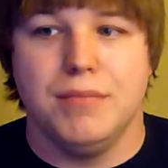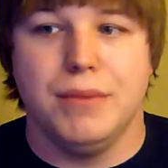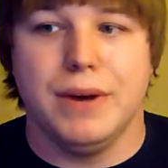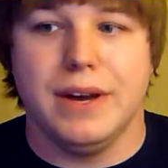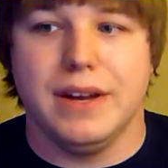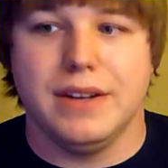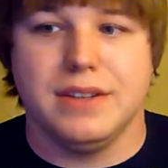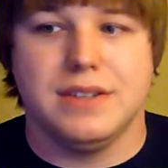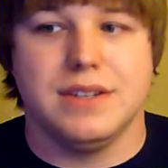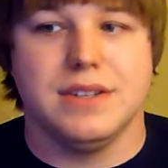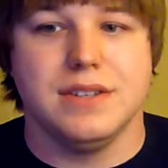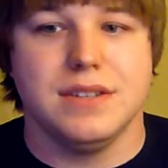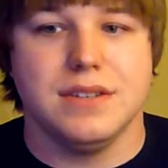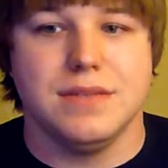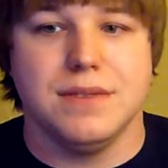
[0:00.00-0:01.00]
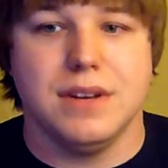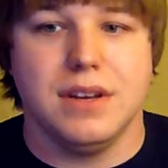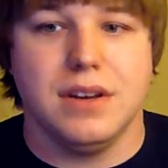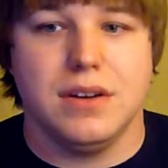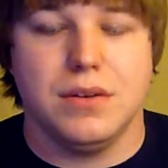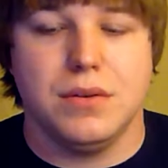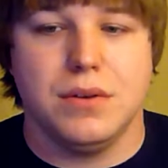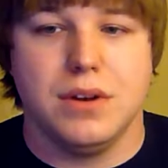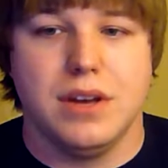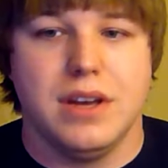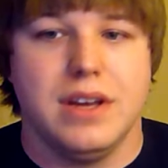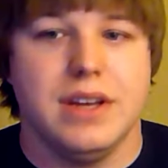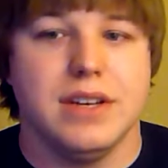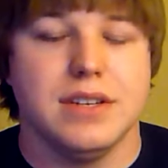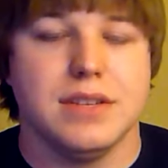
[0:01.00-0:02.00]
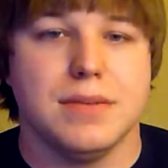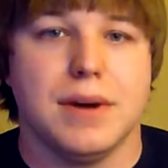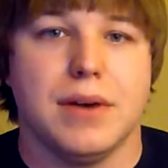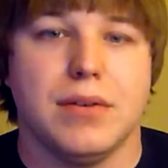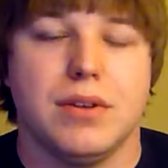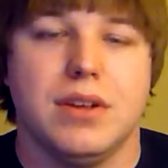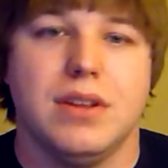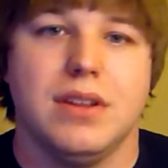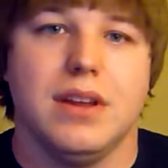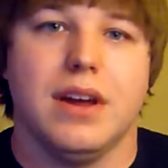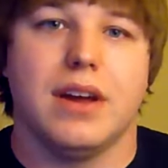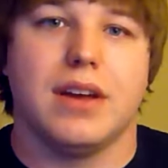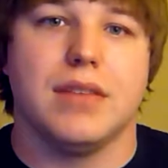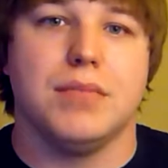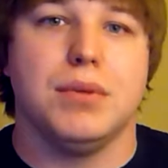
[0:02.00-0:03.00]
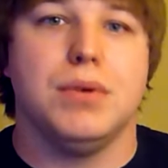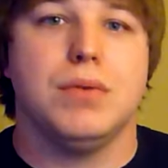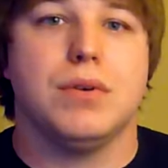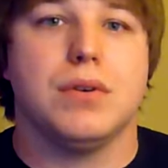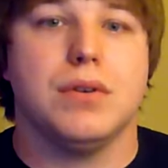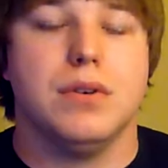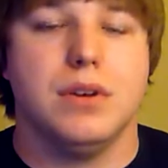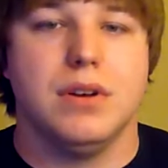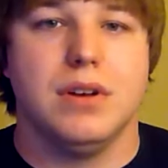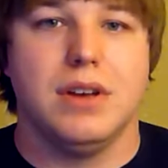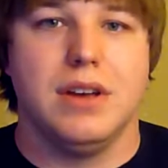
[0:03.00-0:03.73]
but since this video is about a computer